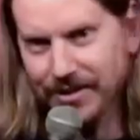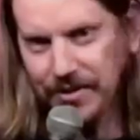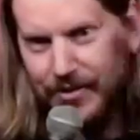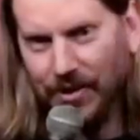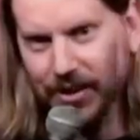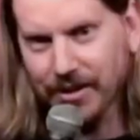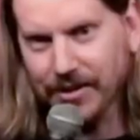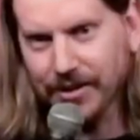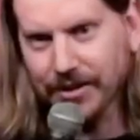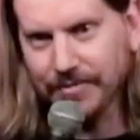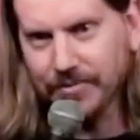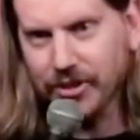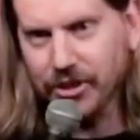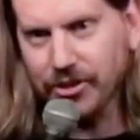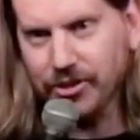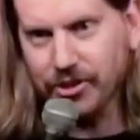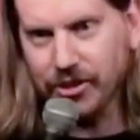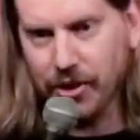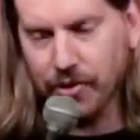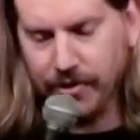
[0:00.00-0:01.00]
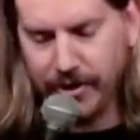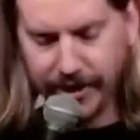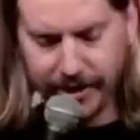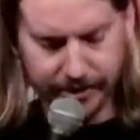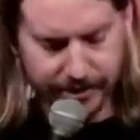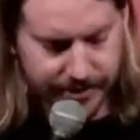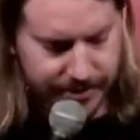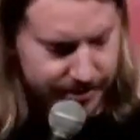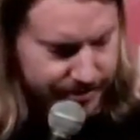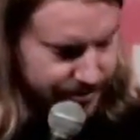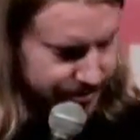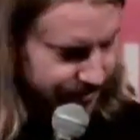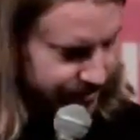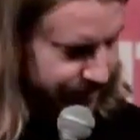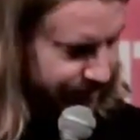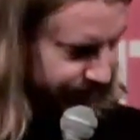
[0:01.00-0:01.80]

Welcome to Shoney's.